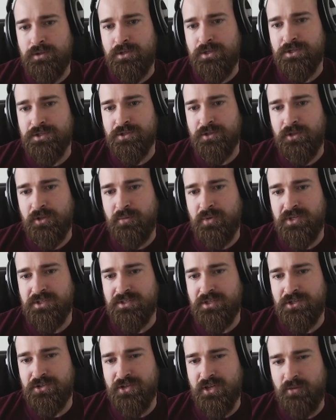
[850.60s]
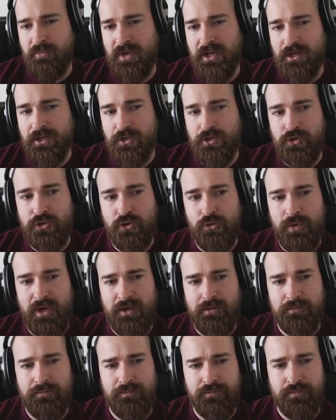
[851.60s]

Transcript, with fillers: He's currently being sieged down by Kuba.